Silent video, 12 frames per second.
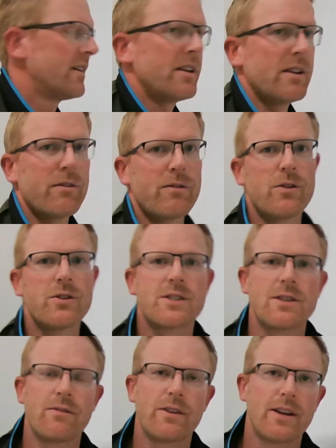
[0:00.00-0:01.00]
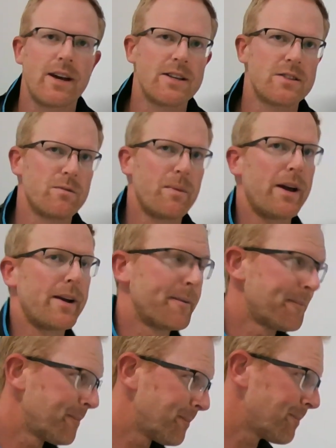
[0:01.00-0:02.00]
in the first 7 days of mating.
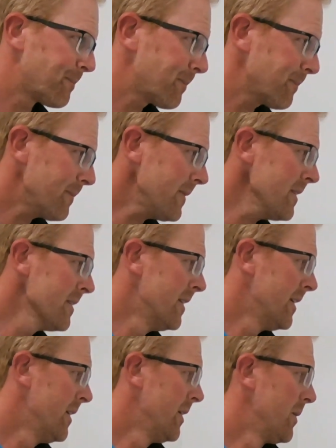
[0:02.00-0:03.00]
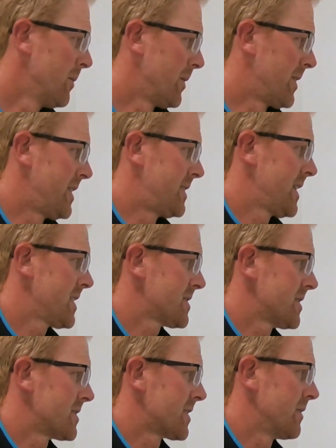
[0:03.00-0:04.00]
What that does
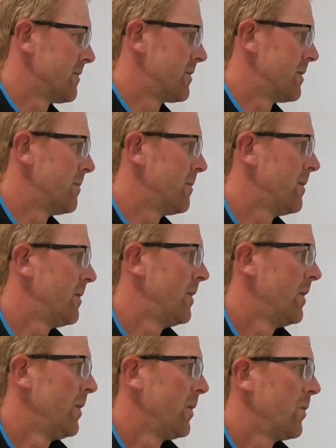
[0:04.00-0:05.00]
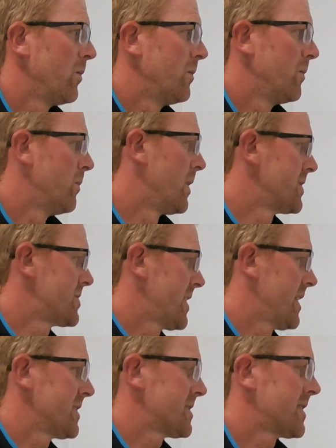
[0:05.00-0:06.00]
is give them 1
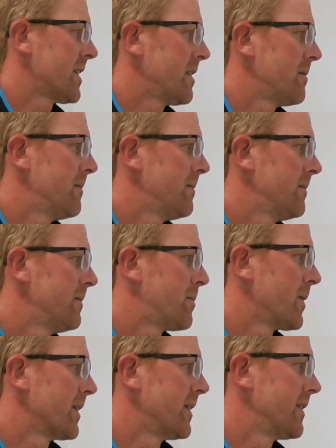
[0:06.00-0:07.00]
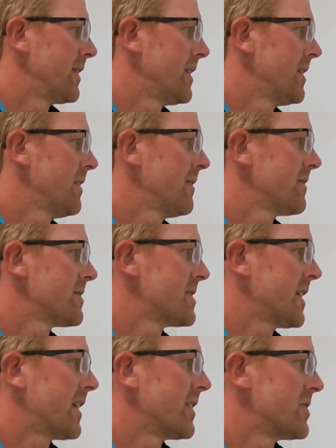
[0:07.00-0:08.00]
chance to get pregnant there,
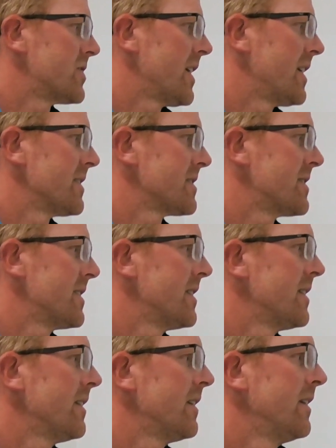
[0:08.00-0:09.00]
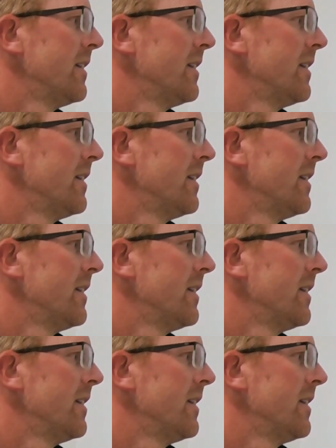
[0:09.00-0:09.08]
2nd chance there,